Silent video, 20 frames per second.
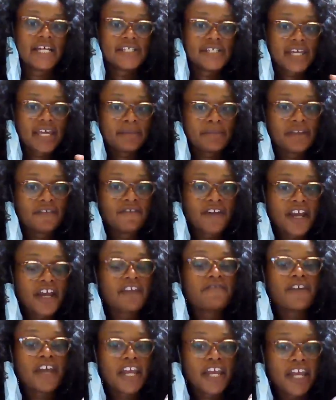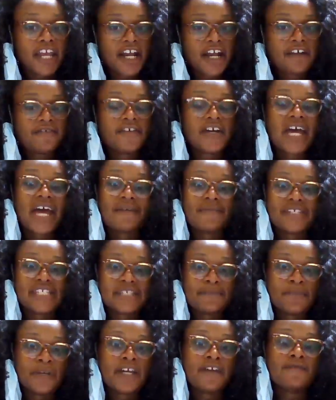So you have to be very, very careful and have a
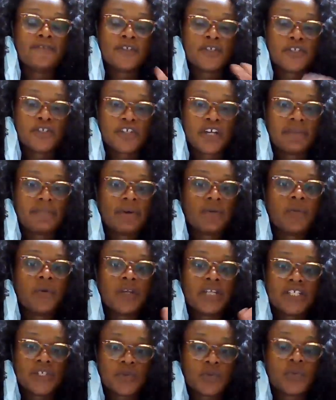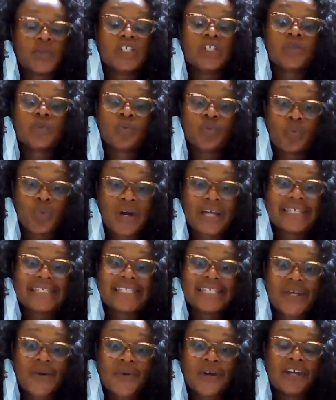spirit of discernment, which is, which is what
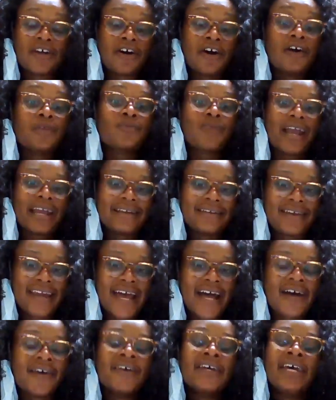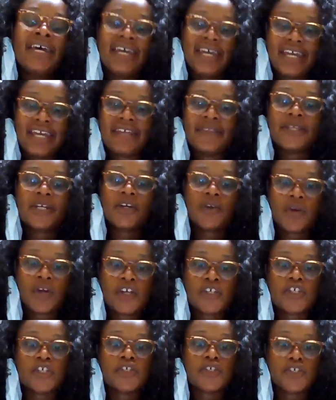is going on right now in the
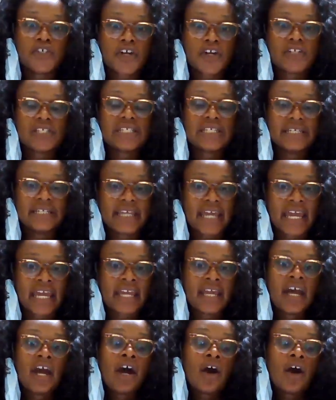Christian church today.